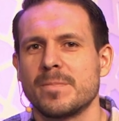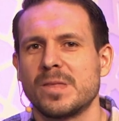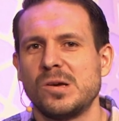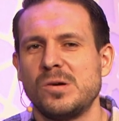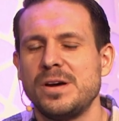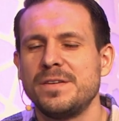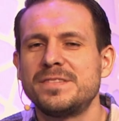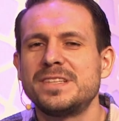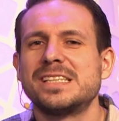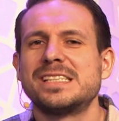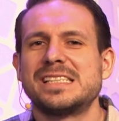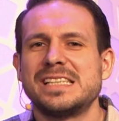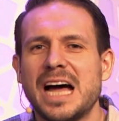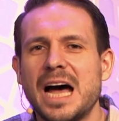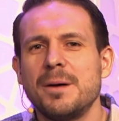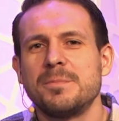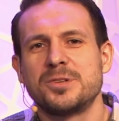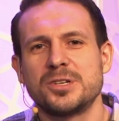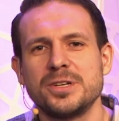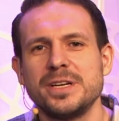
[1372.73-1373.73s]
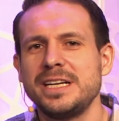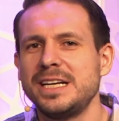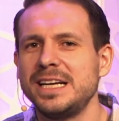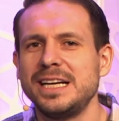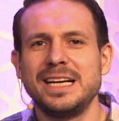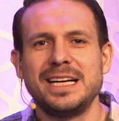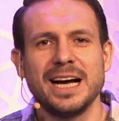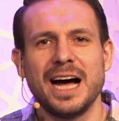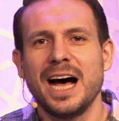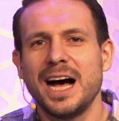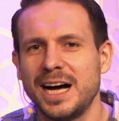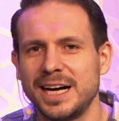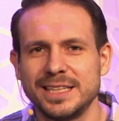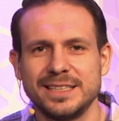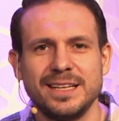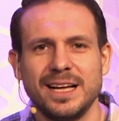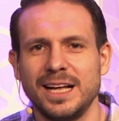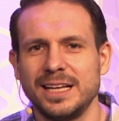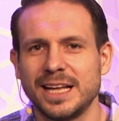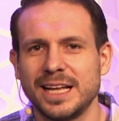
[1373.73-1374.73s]
We have to stop treating
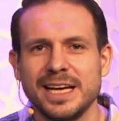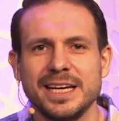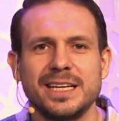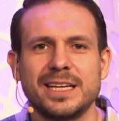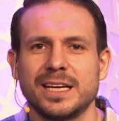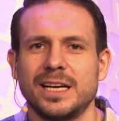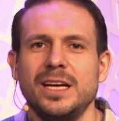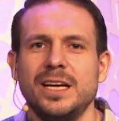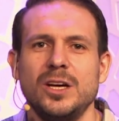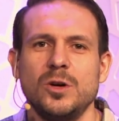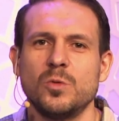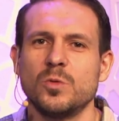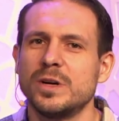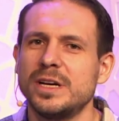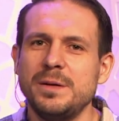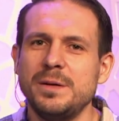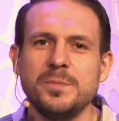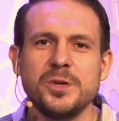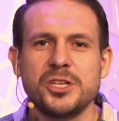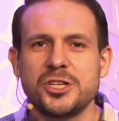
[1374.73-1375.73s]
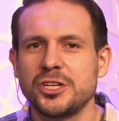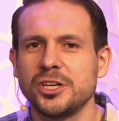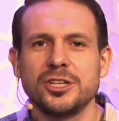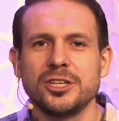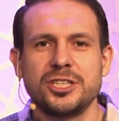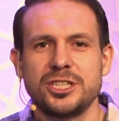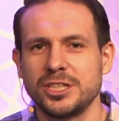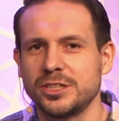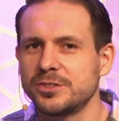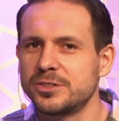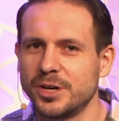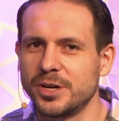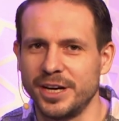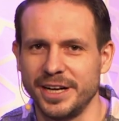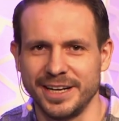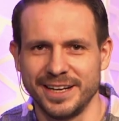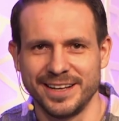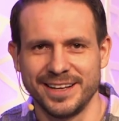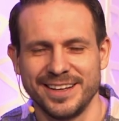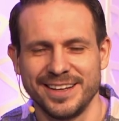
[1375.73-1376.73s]
God like we're immature
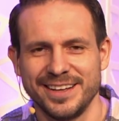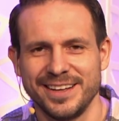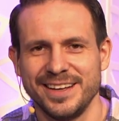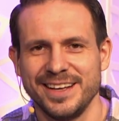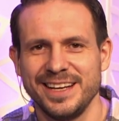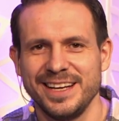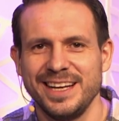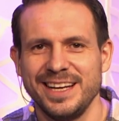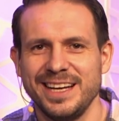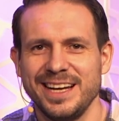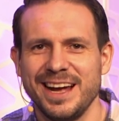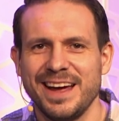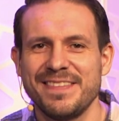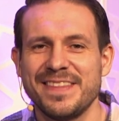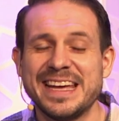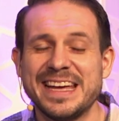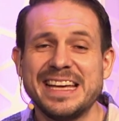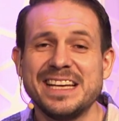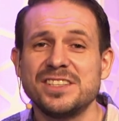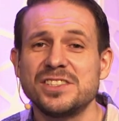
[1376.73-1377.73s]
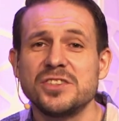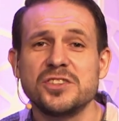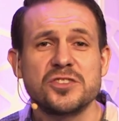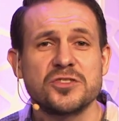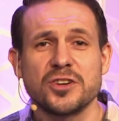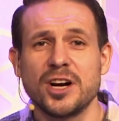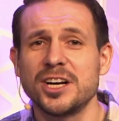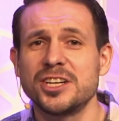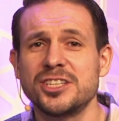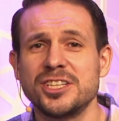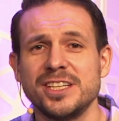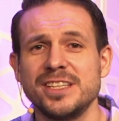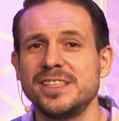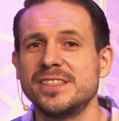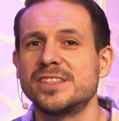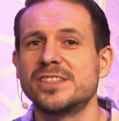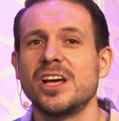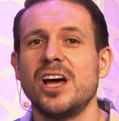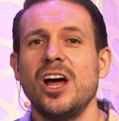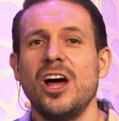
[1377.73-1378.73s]
children and that his
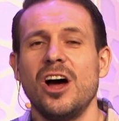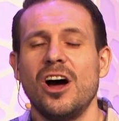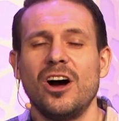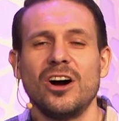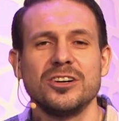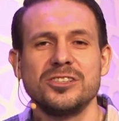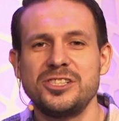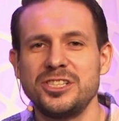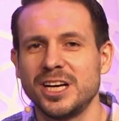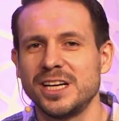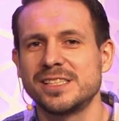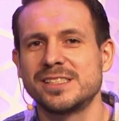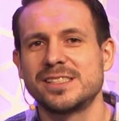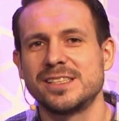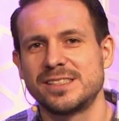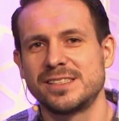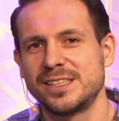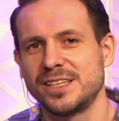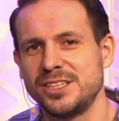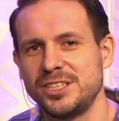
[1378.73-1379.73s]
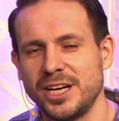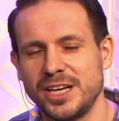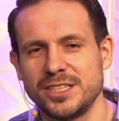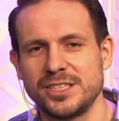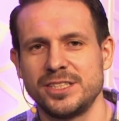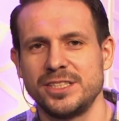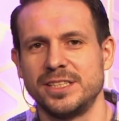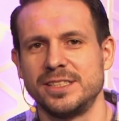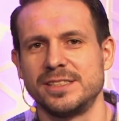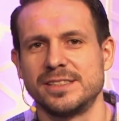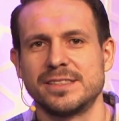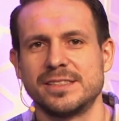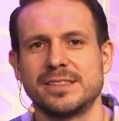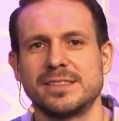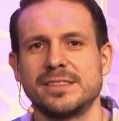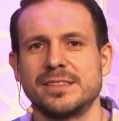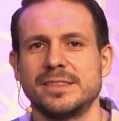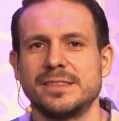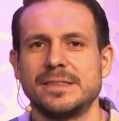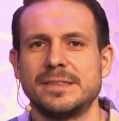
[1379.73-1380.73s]
instructions are just suggestions.
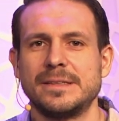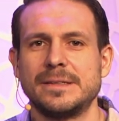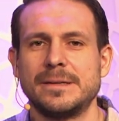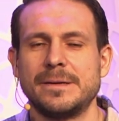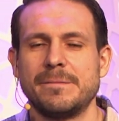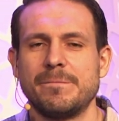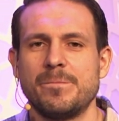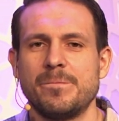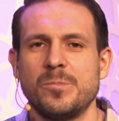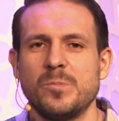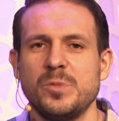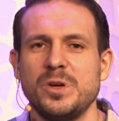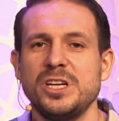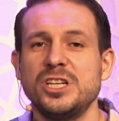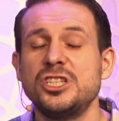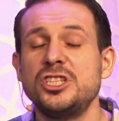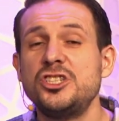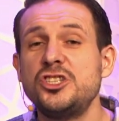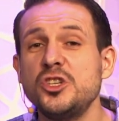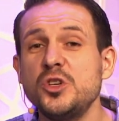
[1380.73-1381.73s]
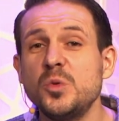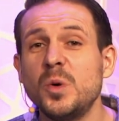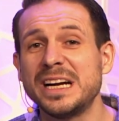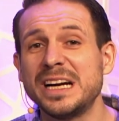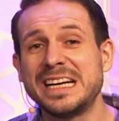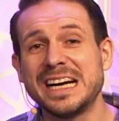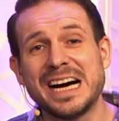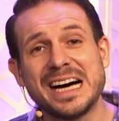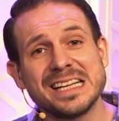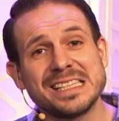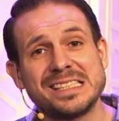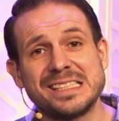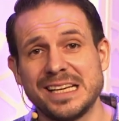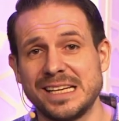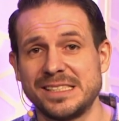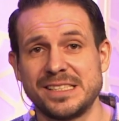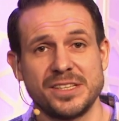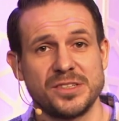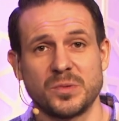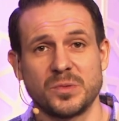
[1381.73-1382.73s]
You need to do what God
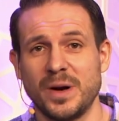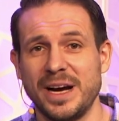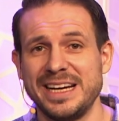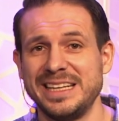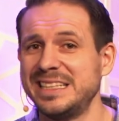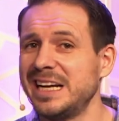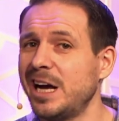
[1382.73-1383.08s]
says is right,